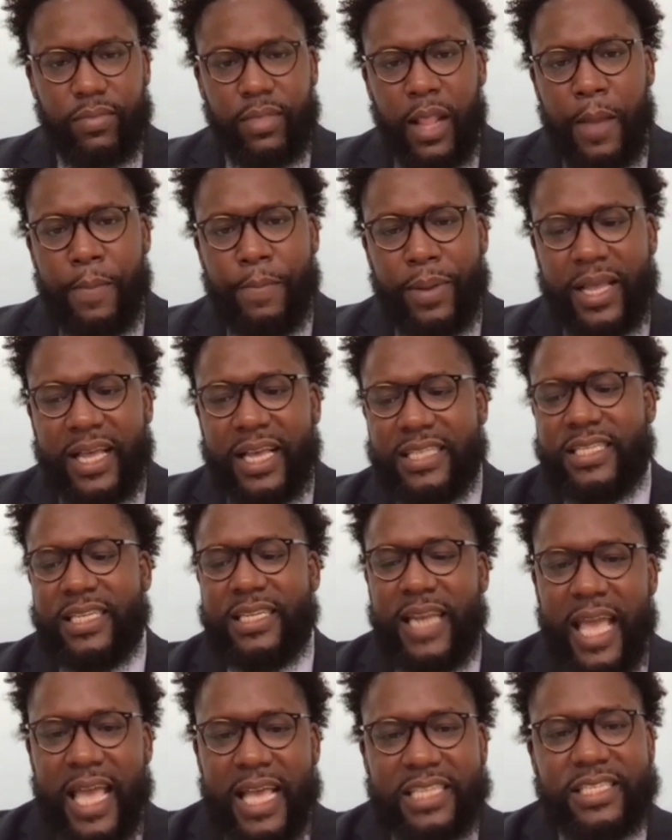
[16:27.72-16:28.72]
Because
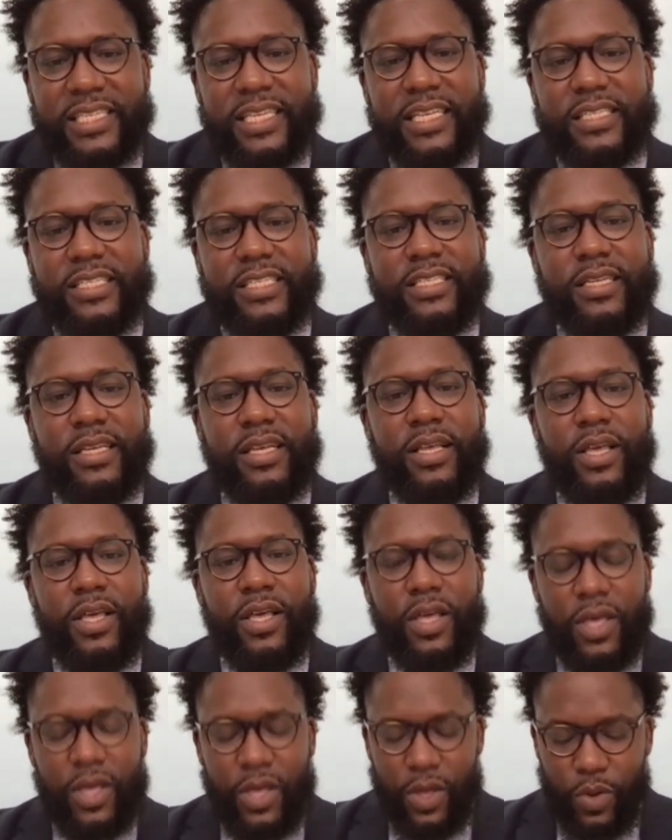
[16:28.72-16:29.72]
in essence,
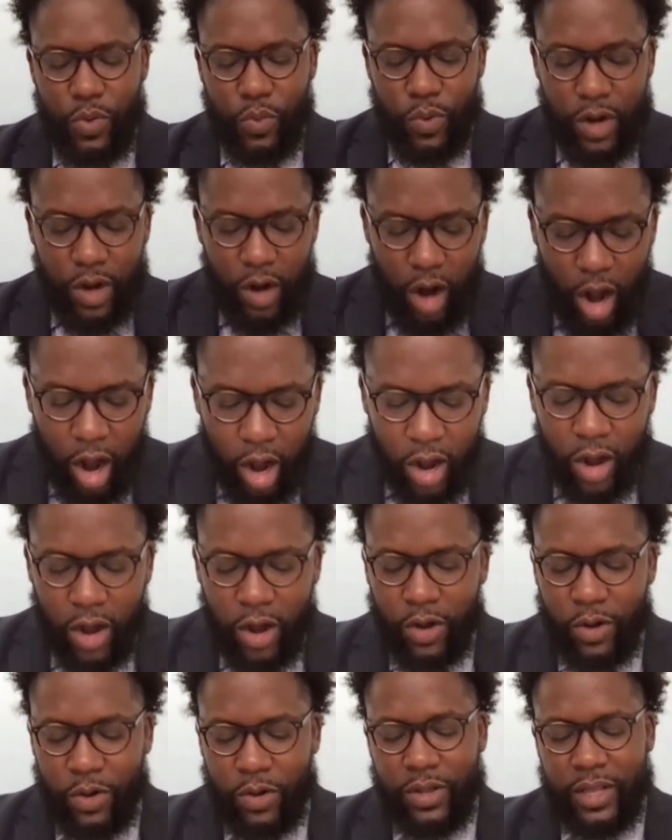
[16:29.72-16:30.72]
we are
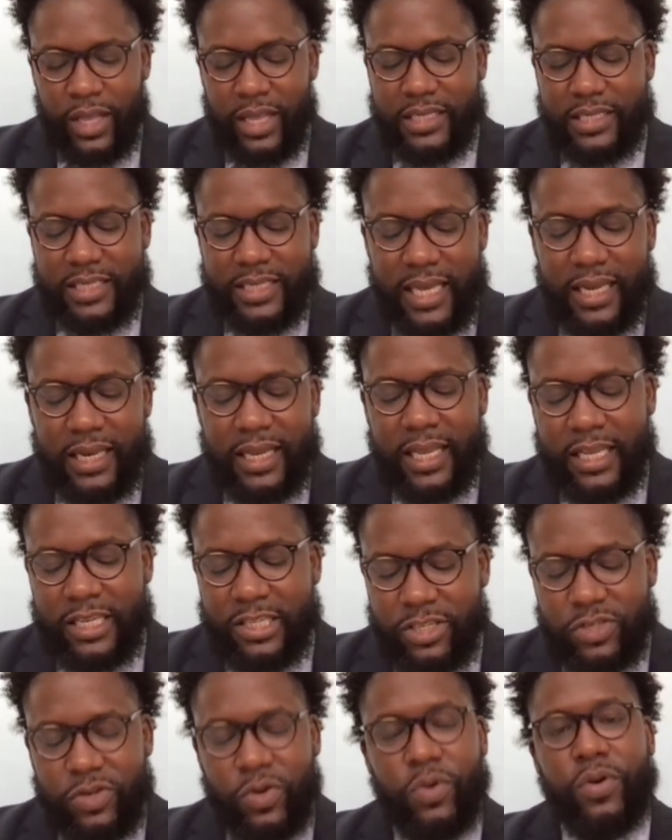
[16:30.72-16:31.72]
all telling
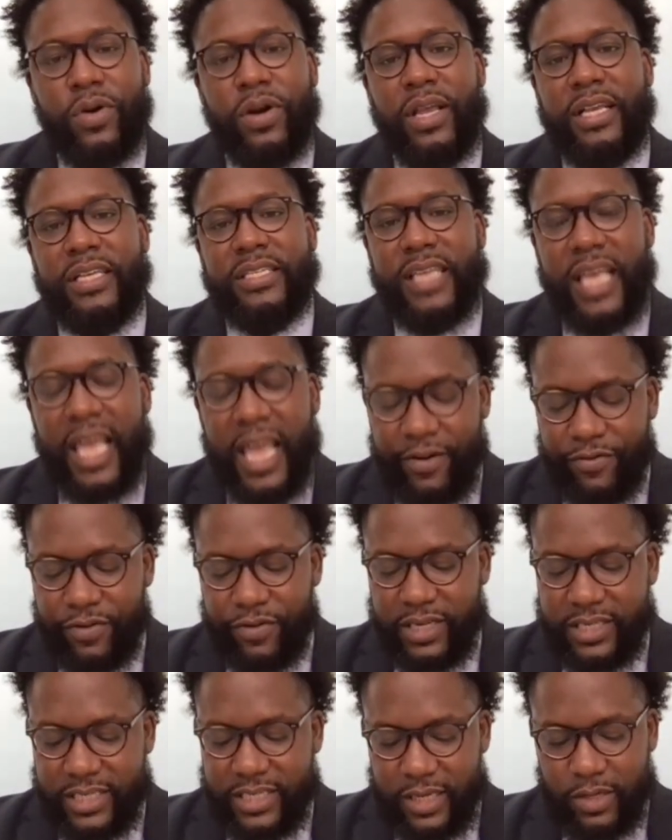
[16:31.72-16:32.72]
stories every
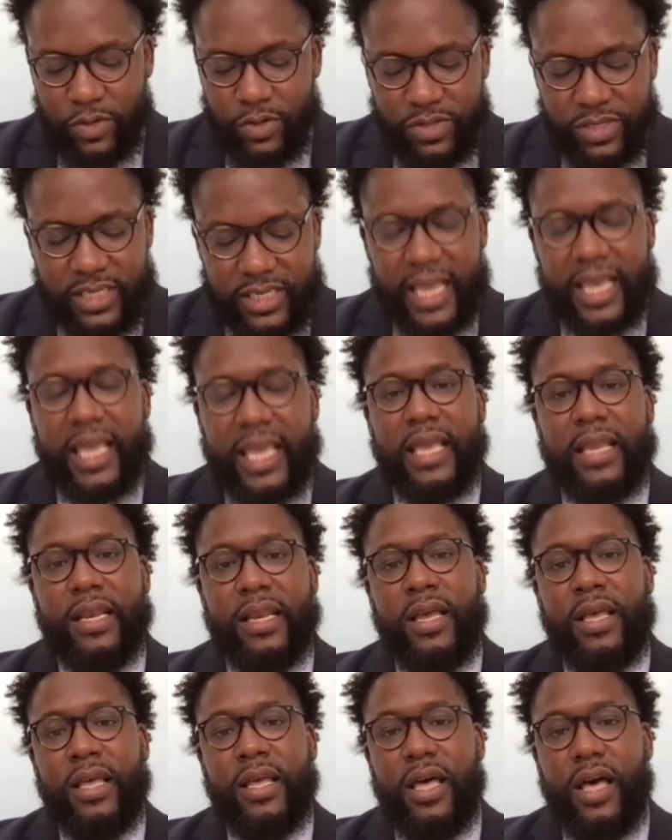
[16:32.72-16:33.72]
single second
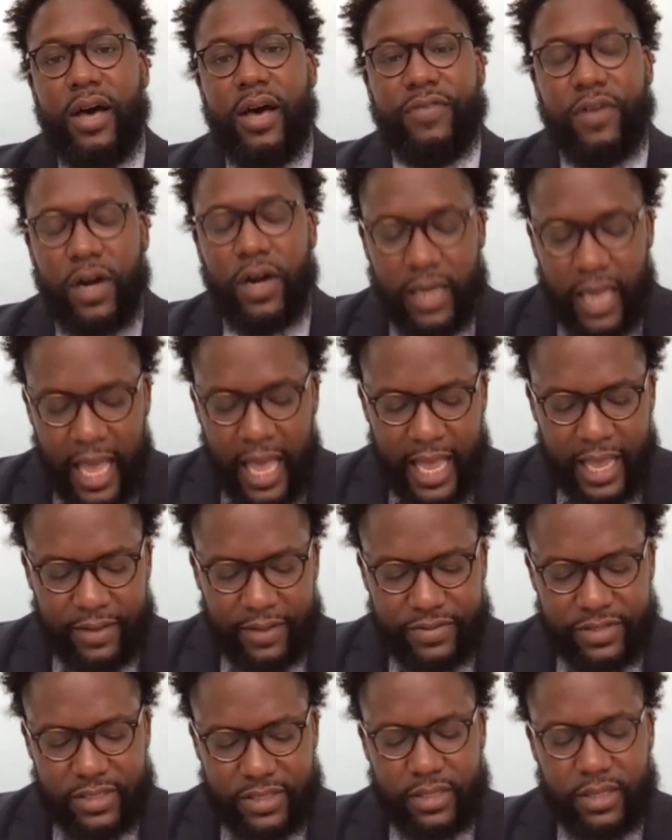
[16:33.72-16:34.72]
of our
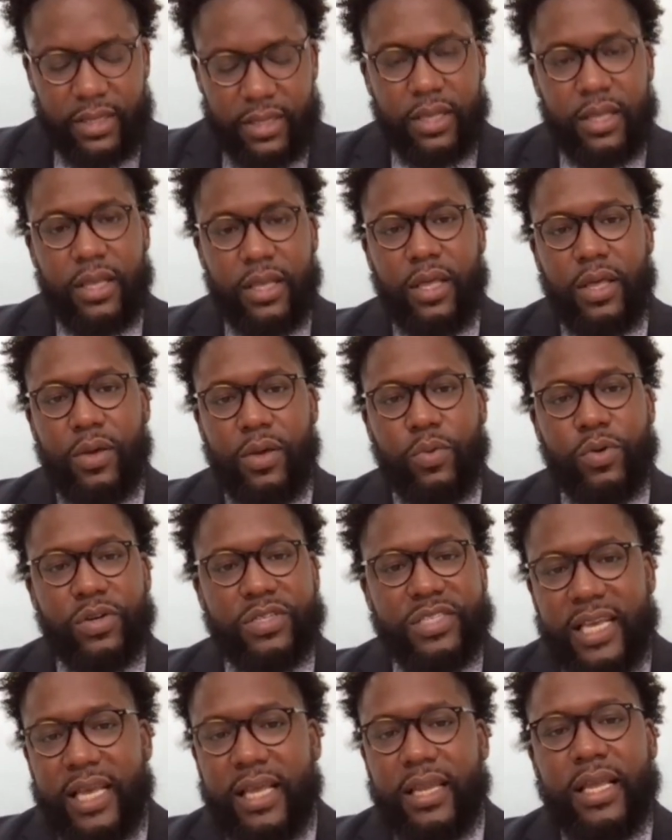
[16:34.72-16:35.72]
lives. We're
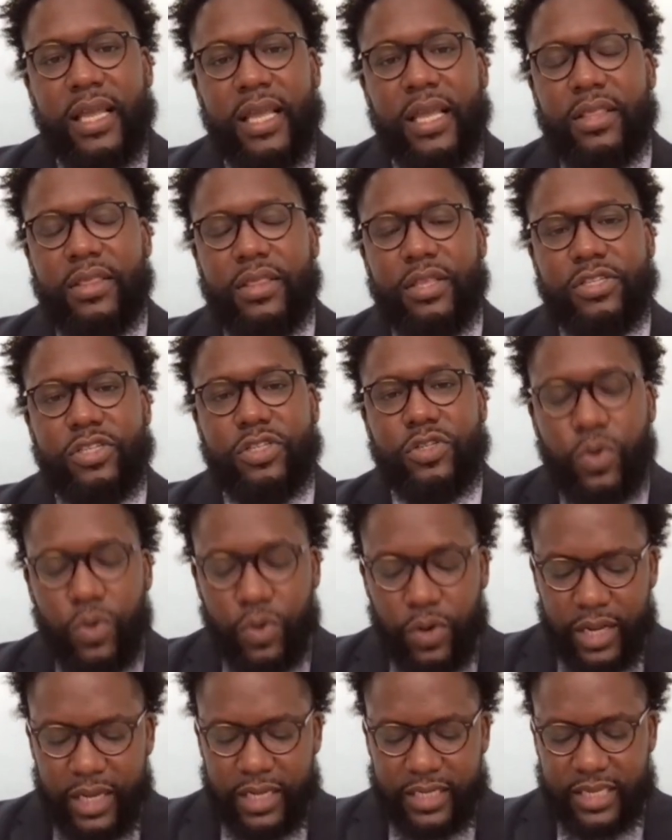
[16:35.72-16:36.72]
telling the
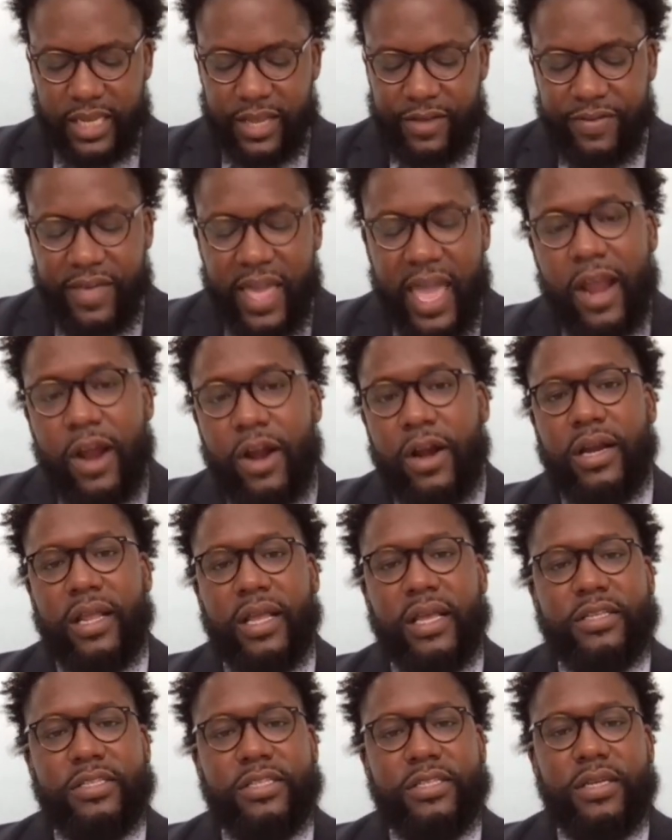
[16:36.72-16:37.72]
stories of
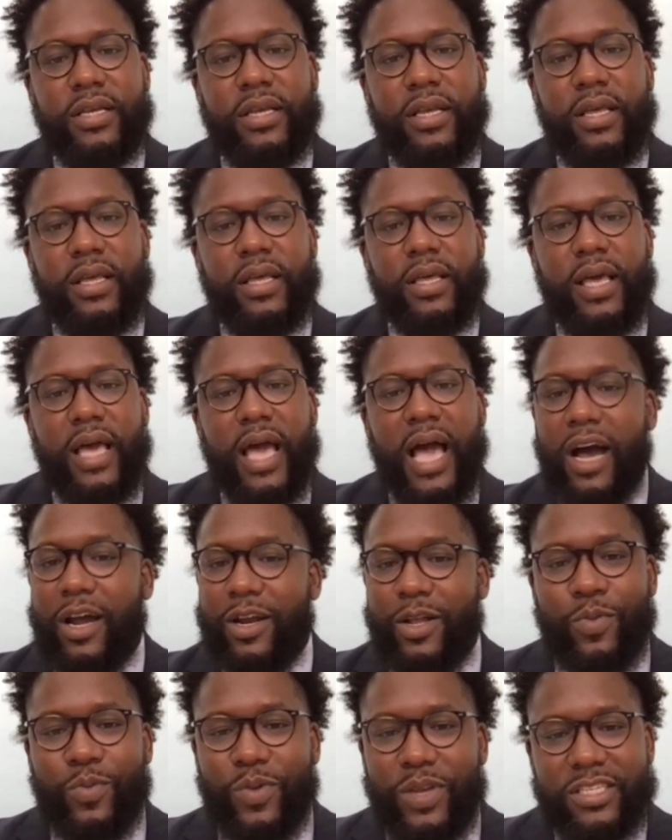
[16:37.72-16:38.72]
heritage. How
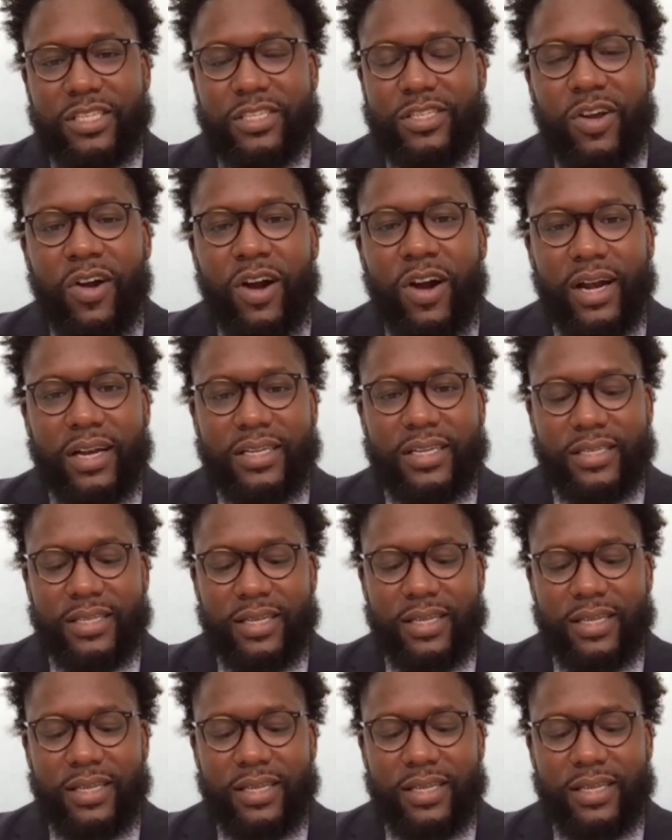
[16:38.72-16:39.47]
did we start?